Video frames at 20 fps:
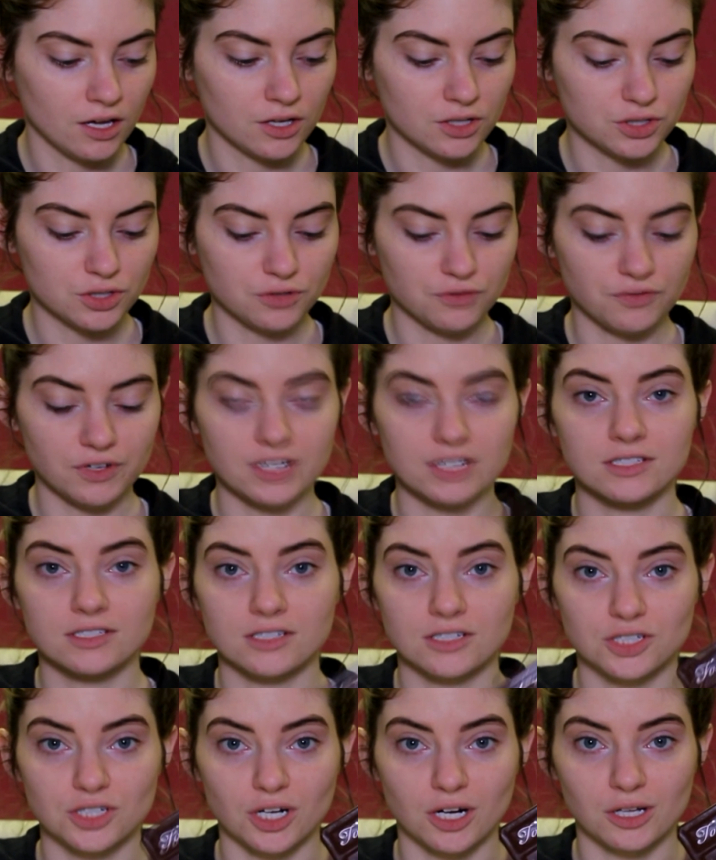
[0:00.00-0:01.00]
Too Faced
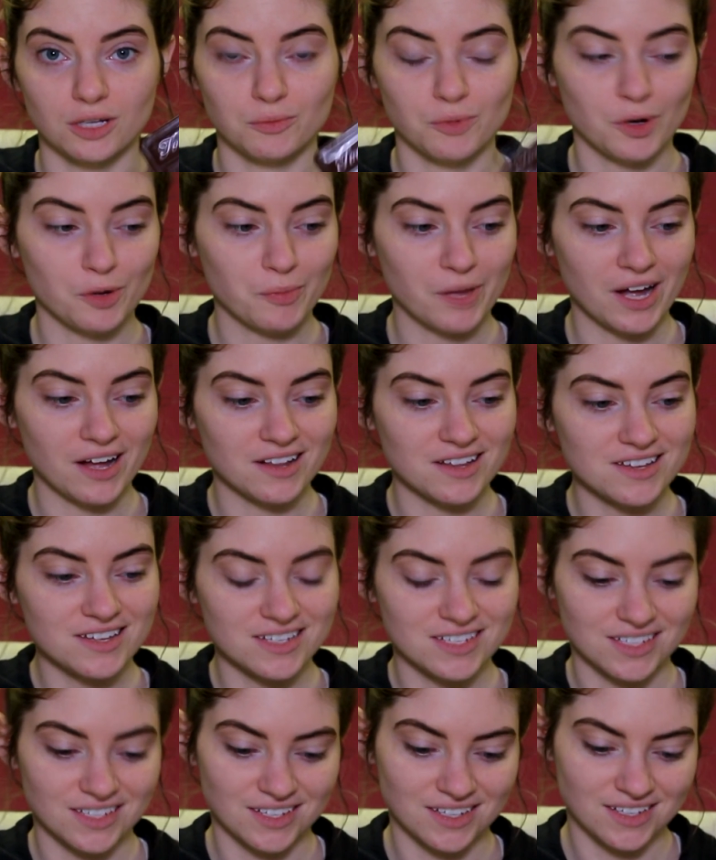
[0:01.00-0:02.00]
Chocolate Bar
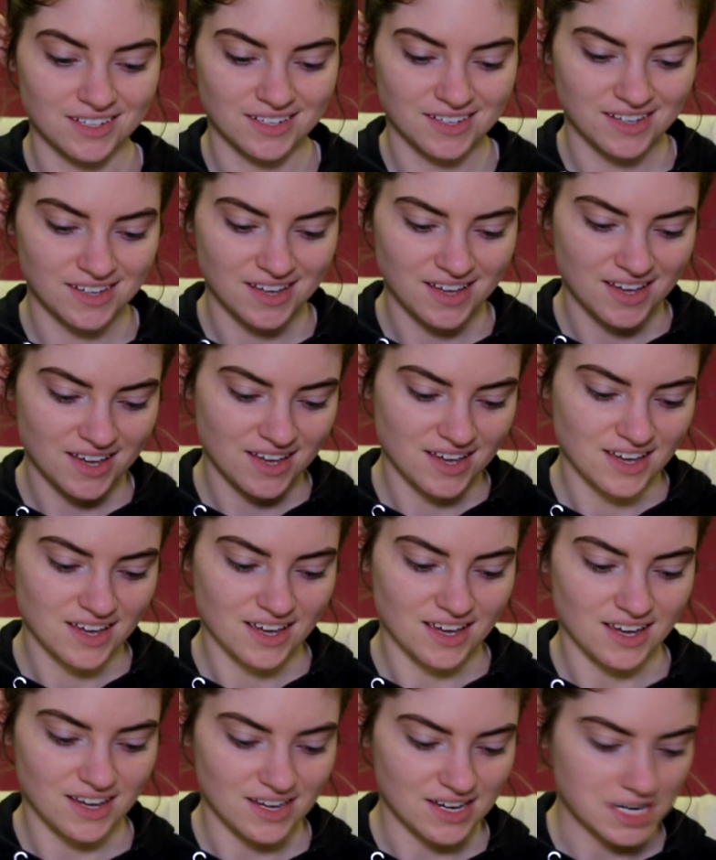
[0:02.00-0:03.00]
Palette.
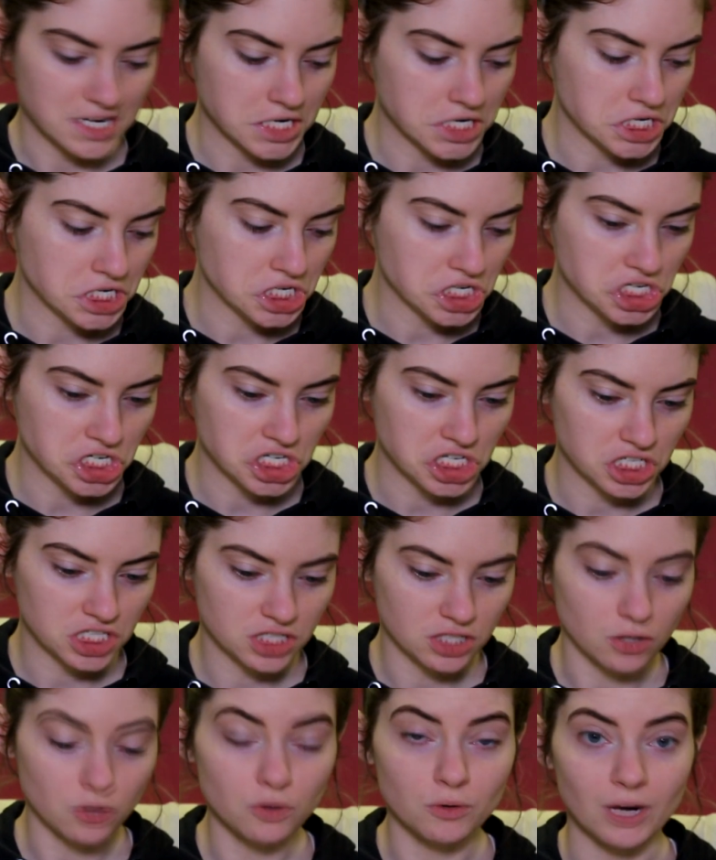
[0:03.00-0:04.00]
And,
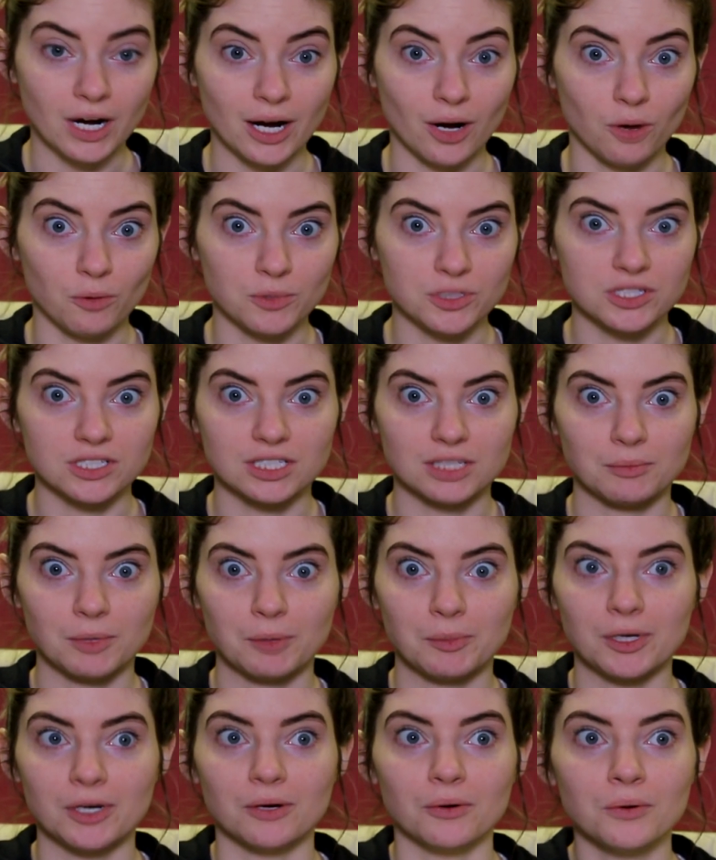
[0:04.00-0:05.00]
oh, I almost looked at my
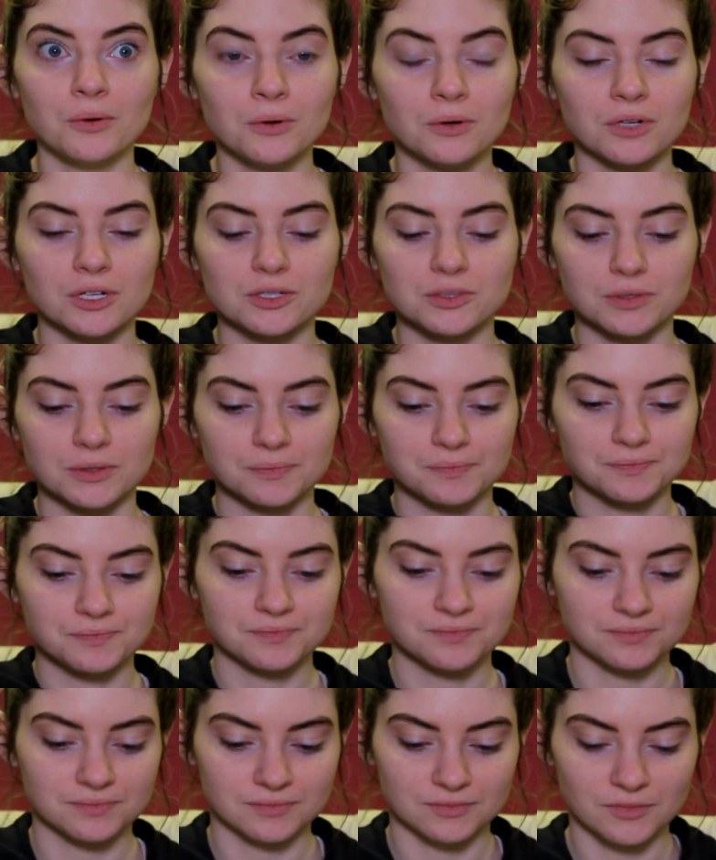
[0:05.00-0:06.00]
mirror. Woo, close one.
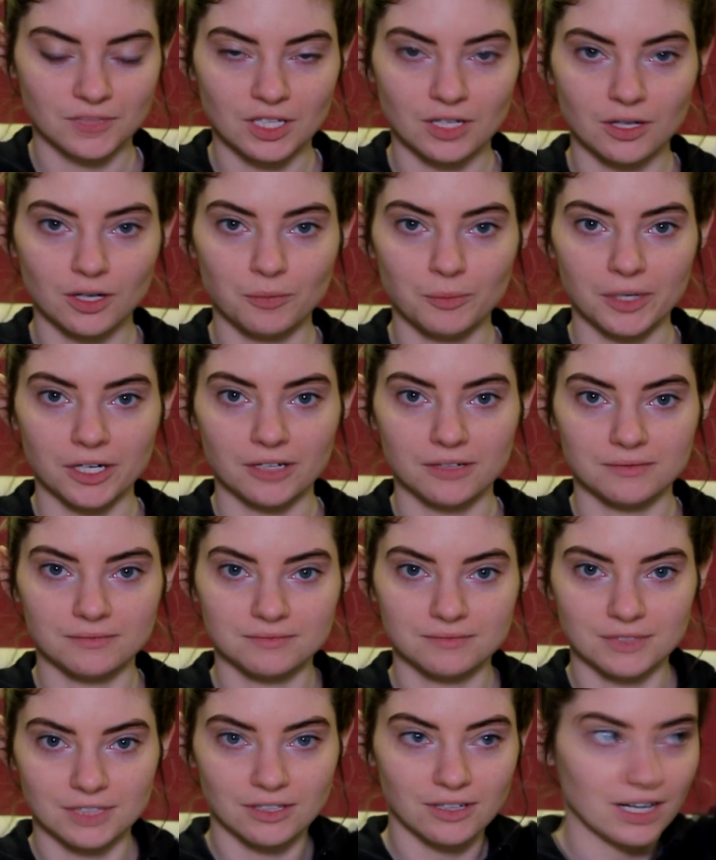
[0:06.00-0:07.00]
No mirror,
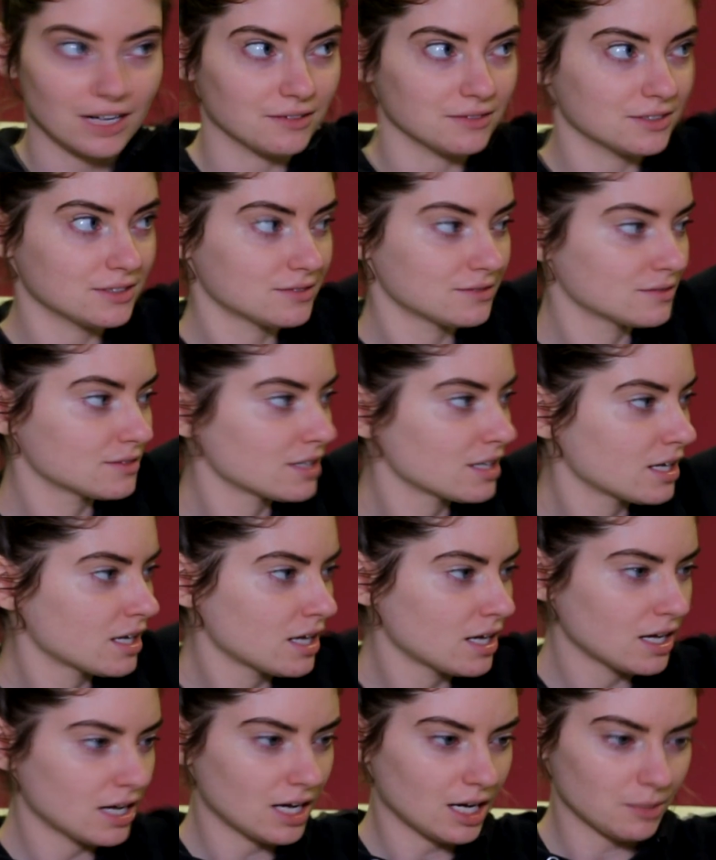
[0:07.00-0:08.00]
I don't have it.
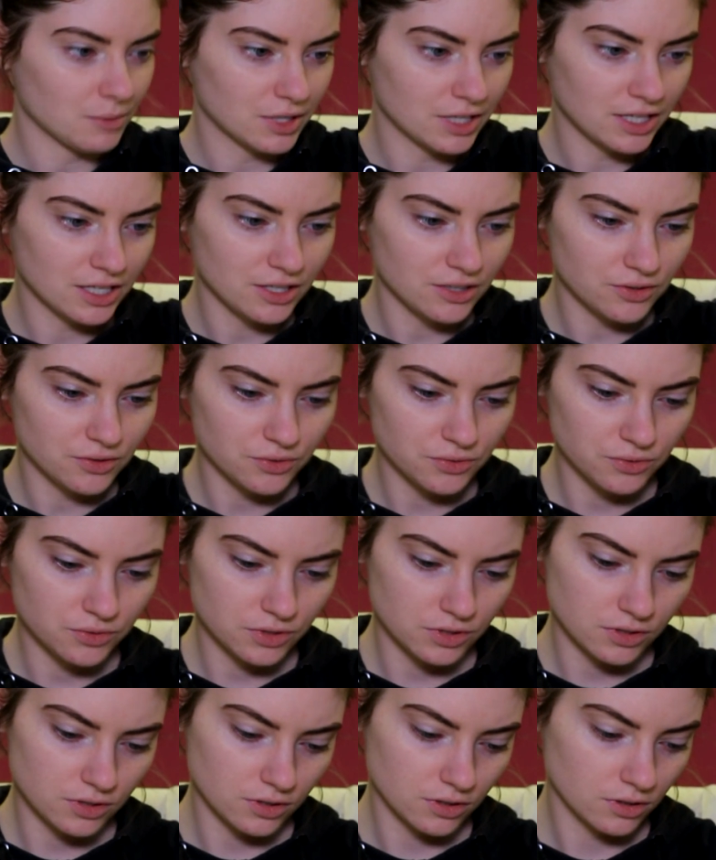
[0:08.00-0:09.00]
I'm gonna
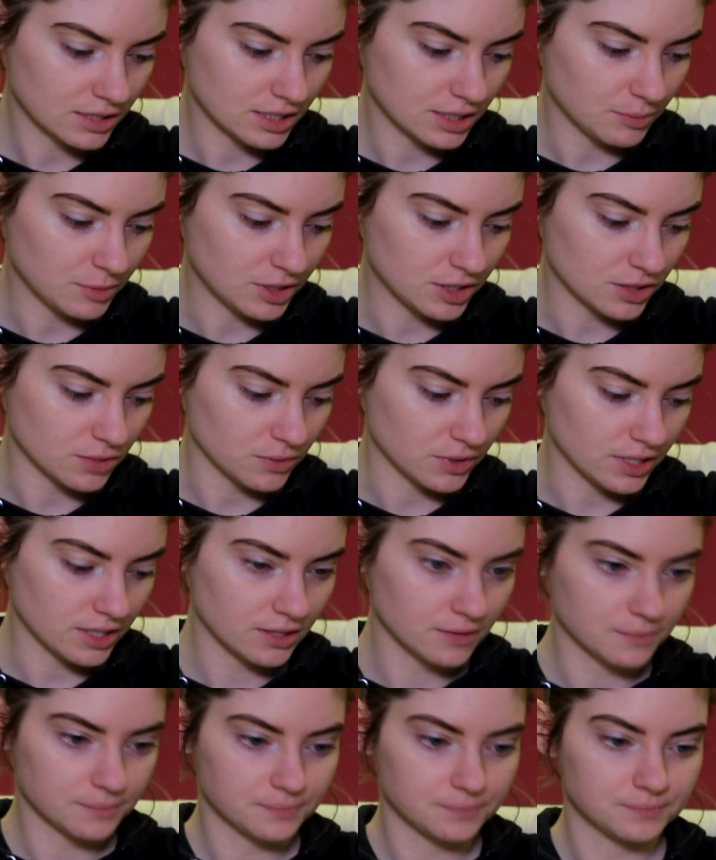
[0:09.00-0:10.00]
use Semi
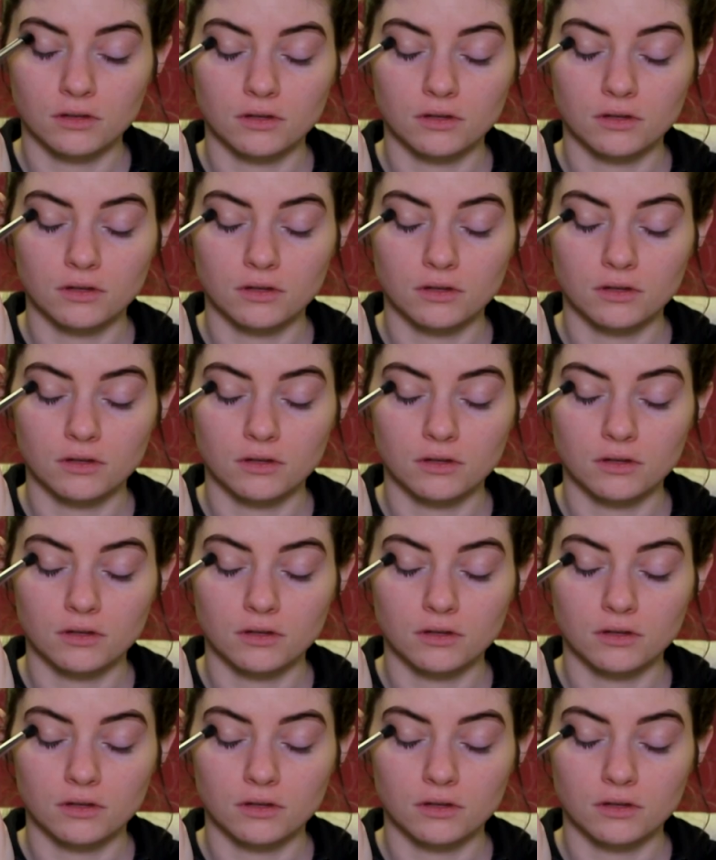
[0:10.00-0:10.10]
Sweet.